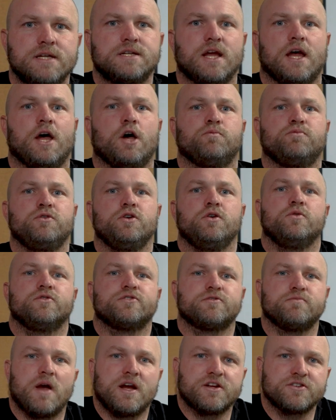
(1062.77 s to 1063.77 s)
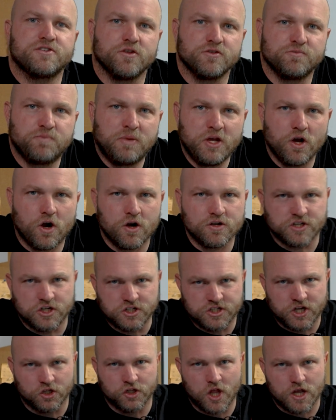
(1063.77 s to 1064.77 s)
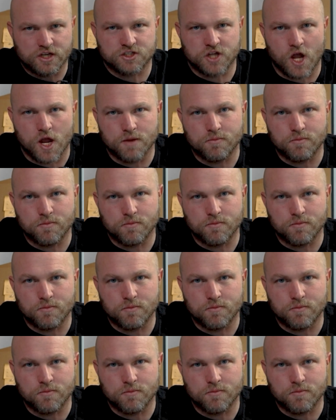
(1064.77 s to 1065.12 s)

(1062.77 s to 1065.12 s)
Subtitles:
to help you smash those PRs. Until next time,